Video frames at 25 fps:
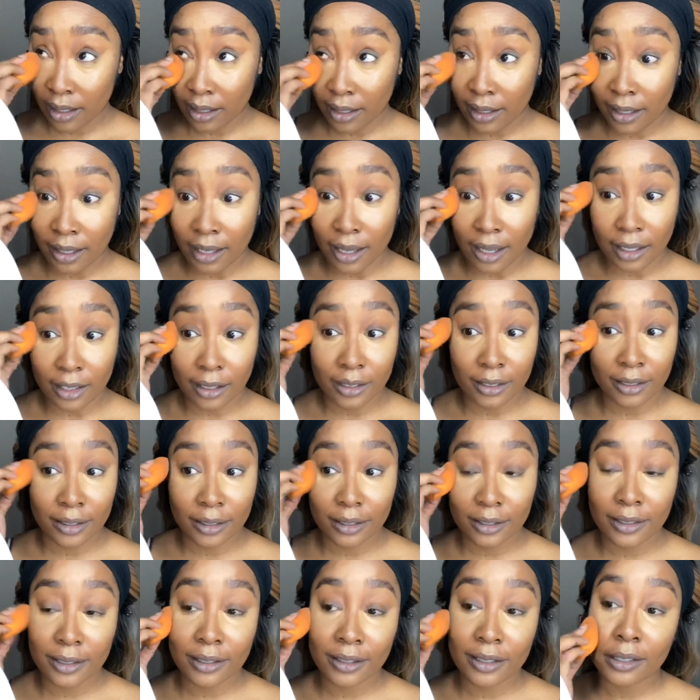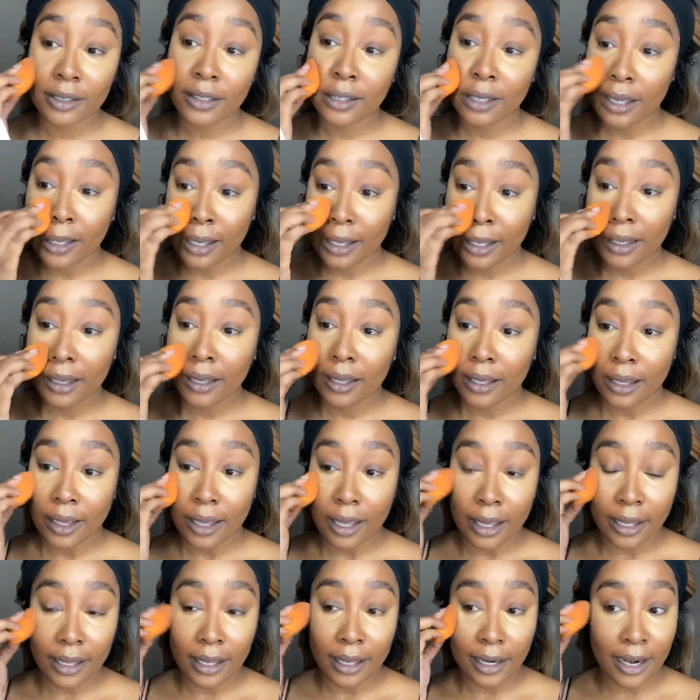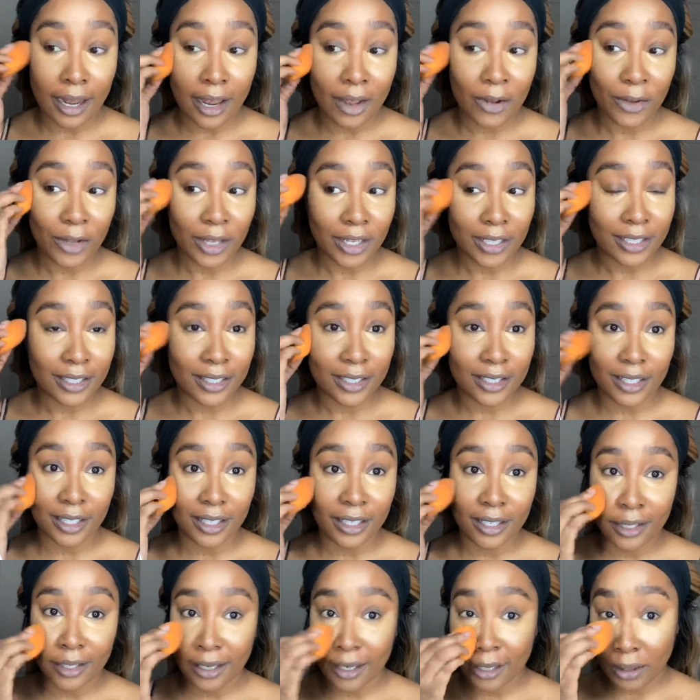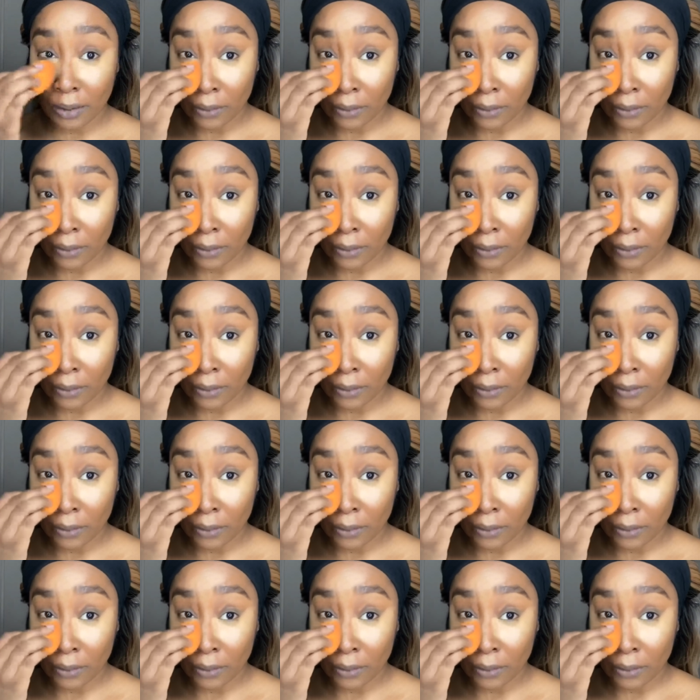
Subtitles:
yeah, I cannot wait to see